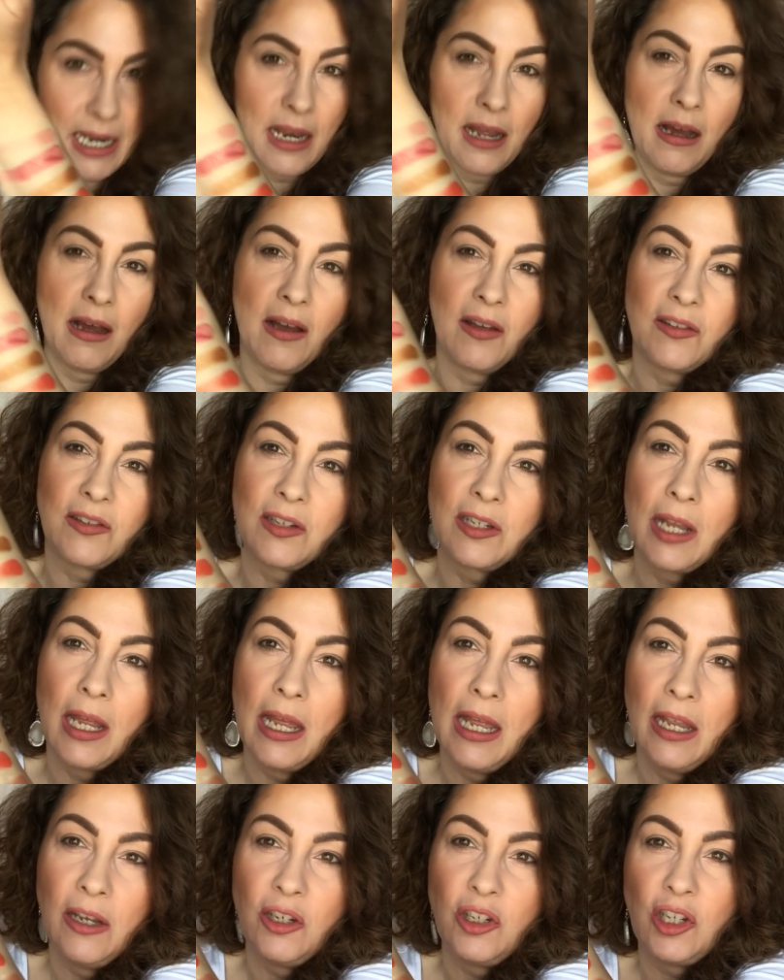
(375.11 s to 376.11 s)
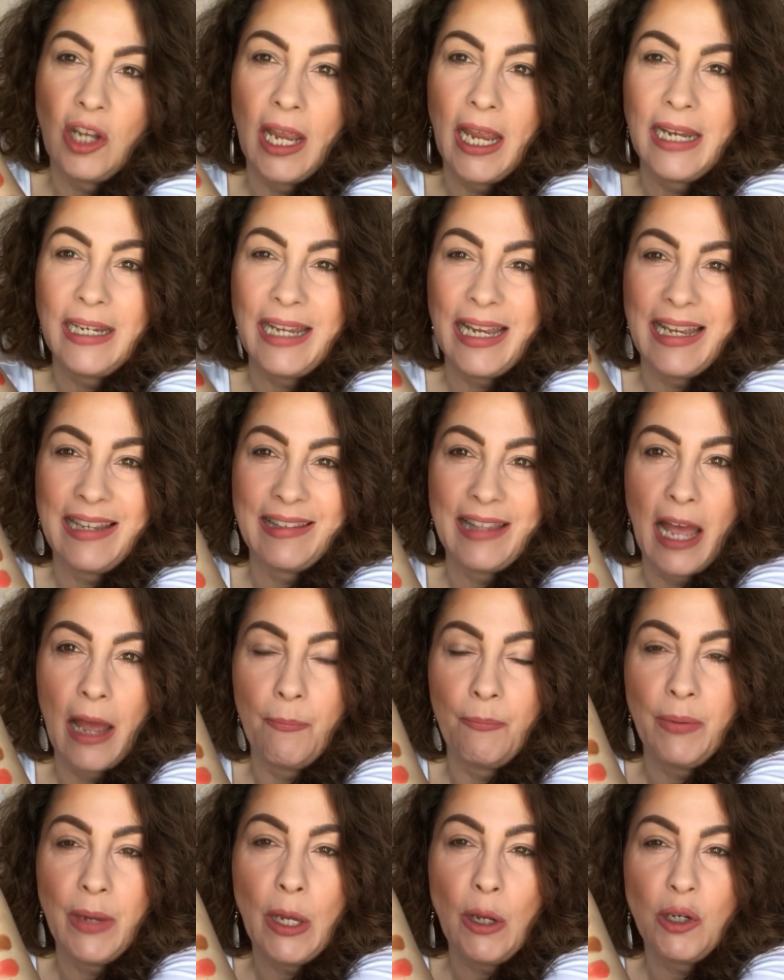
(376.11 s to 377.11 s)
last shade is
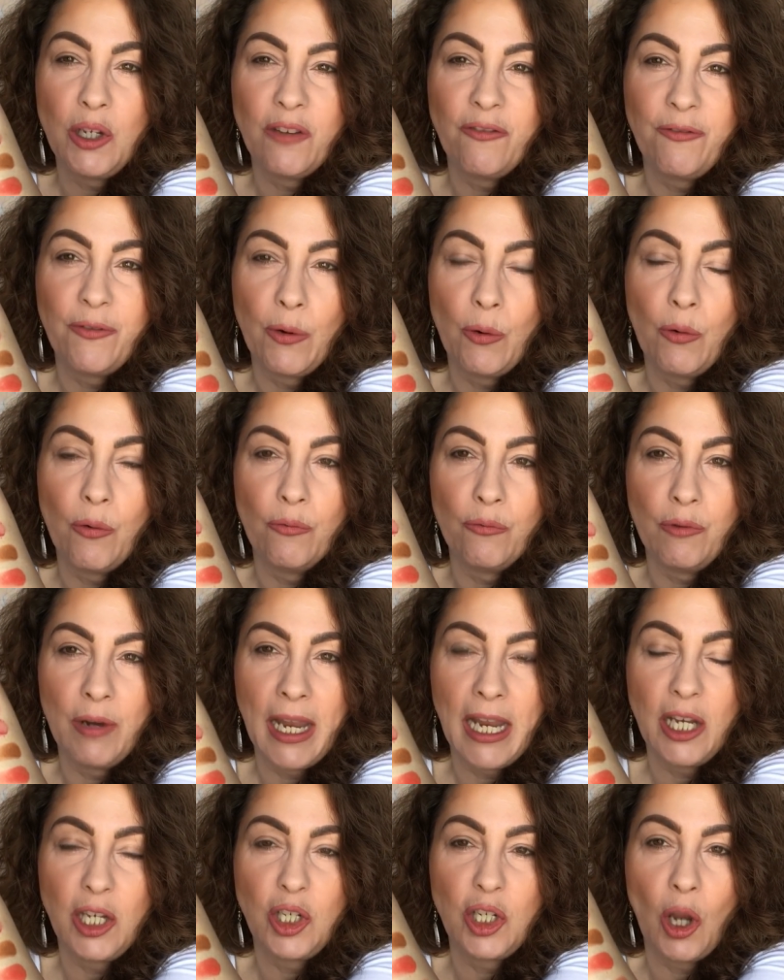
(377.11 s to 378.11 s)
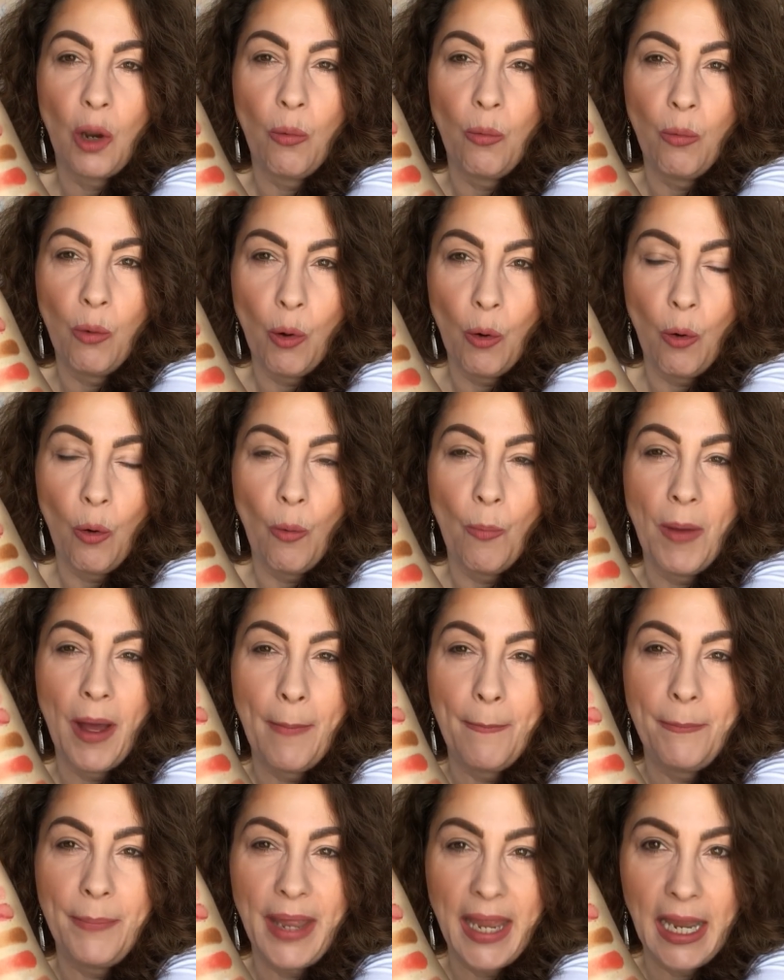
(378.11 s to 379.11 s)
that beautiful, rich, warm
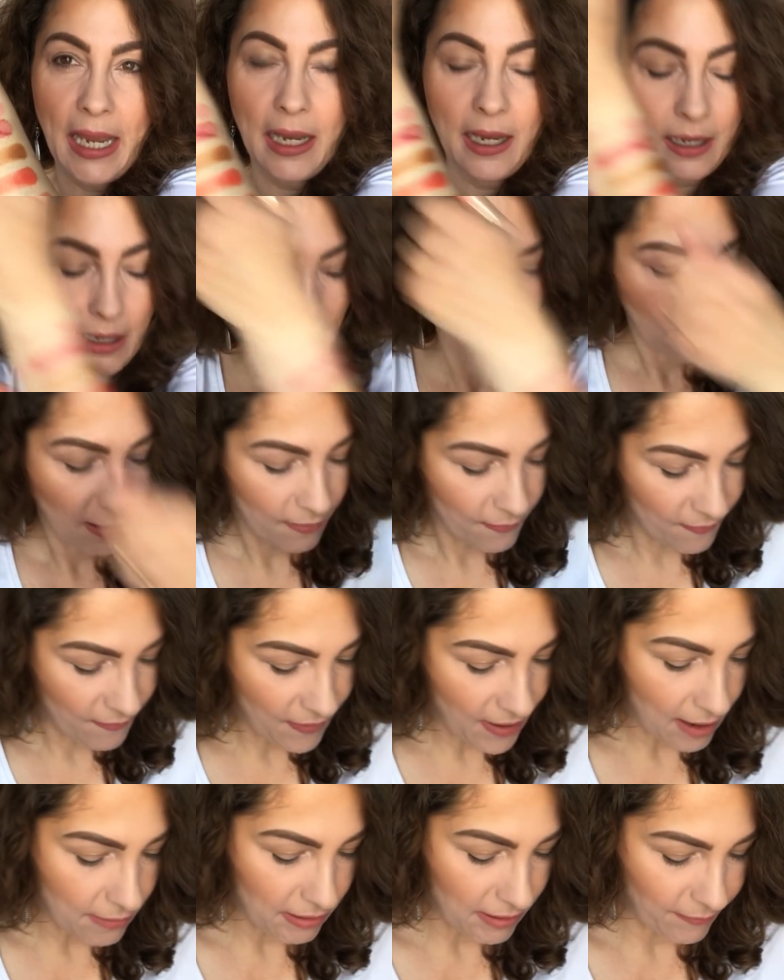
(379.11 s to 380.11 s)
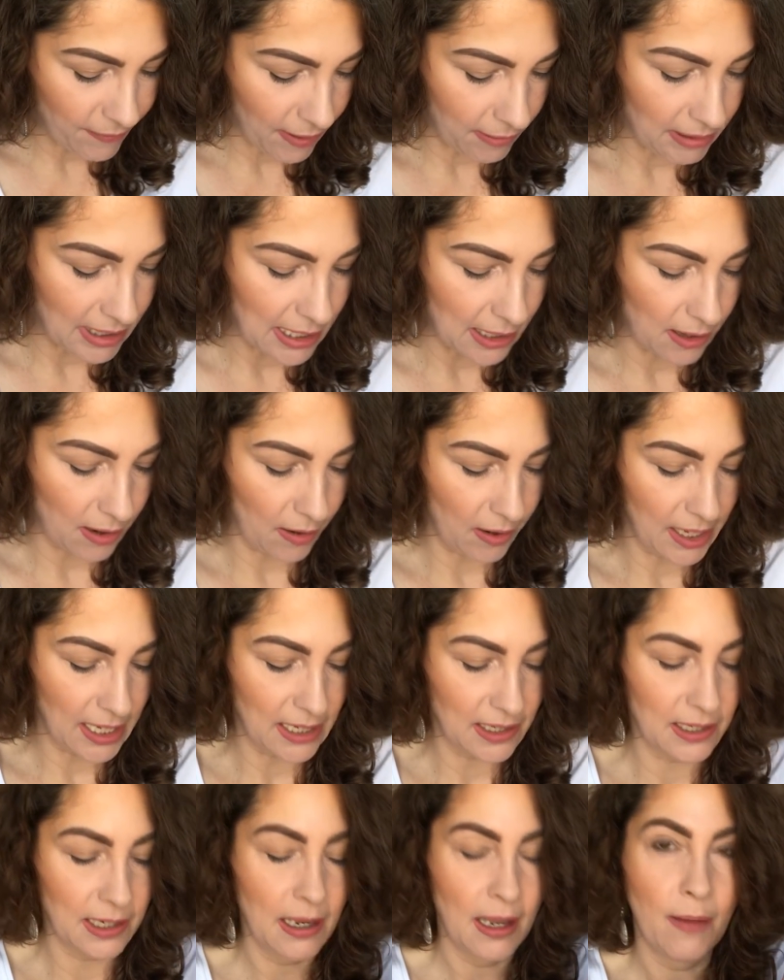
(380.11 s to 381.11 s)
pink. Very, very
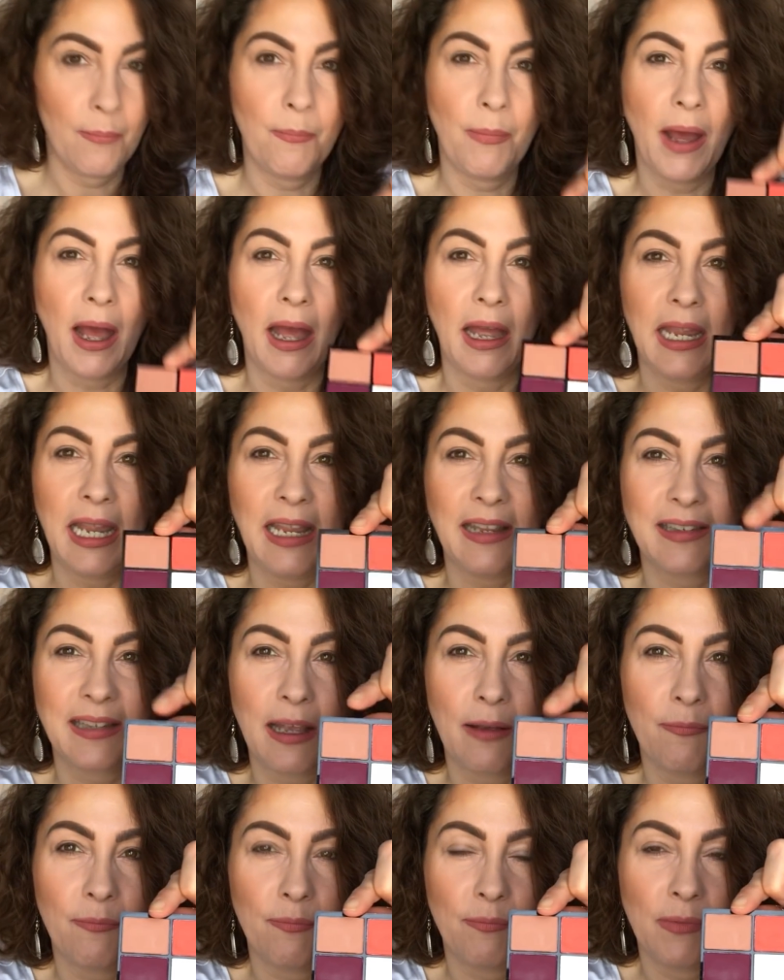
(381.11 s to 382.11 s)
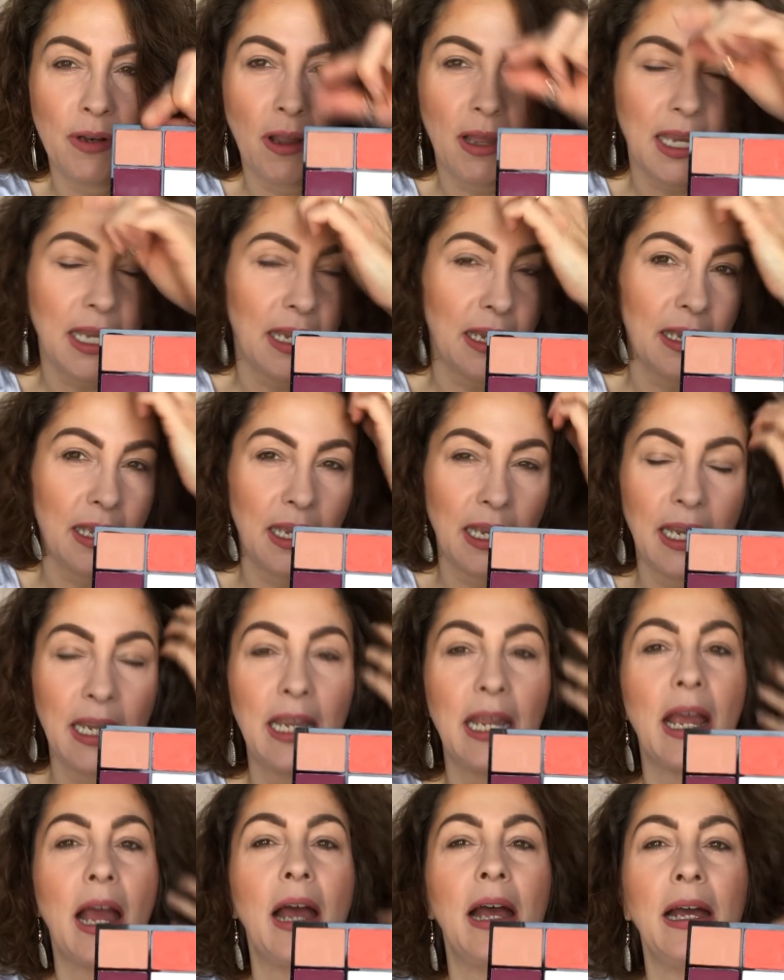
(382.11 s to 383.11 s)
light, but it's like
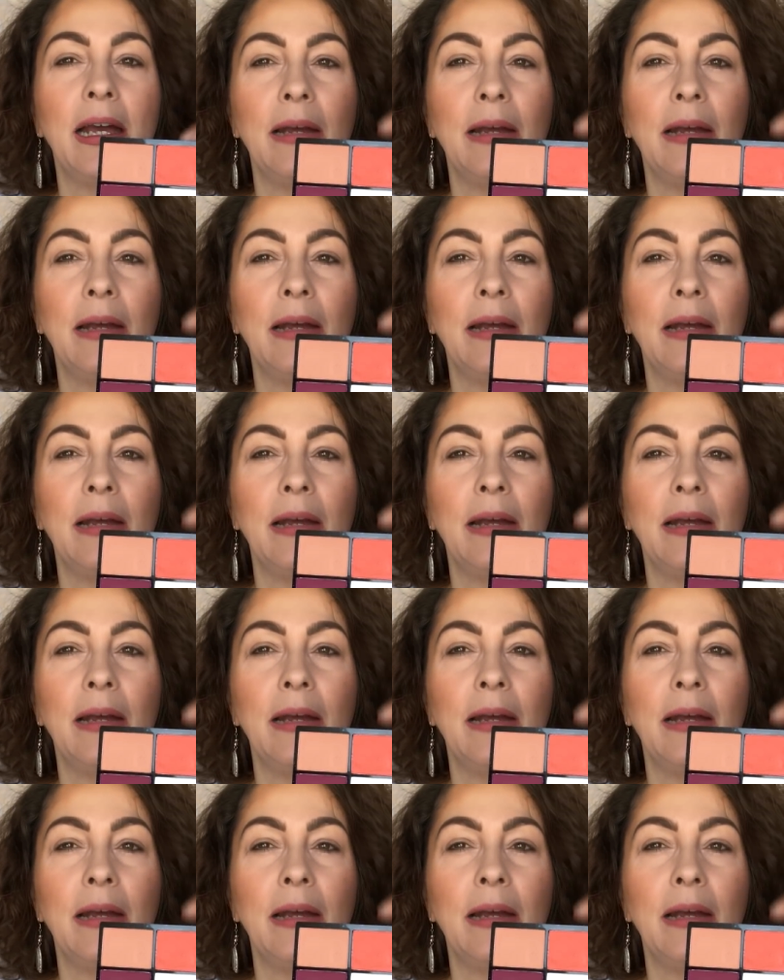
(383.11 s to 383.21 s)
a